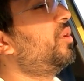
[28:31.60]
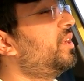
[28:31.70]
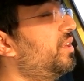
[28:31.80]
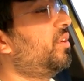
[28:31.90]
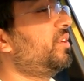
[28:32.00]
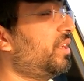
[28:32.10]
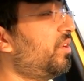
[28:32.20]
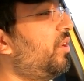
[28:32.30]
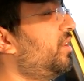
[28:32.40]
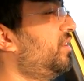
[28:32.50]
and on and
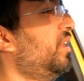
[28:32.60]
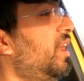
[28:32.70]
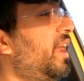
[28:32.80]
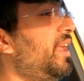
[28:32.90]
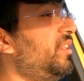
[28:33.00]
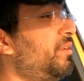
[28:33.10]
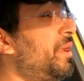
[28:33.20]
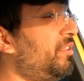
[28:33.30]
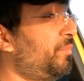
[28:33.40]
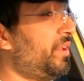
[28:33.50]
on. And the
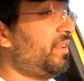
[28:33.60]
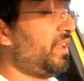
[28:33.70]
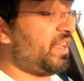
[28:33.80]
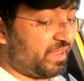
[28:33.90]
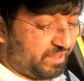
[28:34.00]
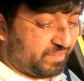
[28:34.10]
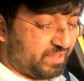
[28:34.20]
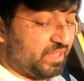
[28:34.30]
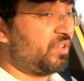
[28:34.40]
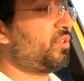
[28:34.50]
best bit is
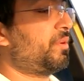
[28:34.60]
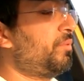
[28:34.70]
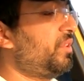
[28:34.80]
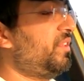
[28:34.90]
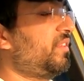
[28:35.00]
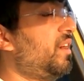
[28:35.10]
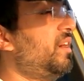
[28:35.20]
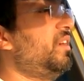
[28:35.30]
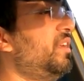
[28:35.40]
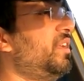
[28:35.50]
you can put this car
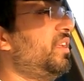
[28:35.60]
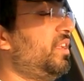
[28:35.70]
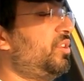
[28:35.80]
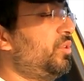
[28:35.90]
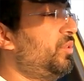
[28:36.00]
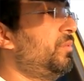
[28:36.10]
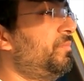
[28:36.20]
into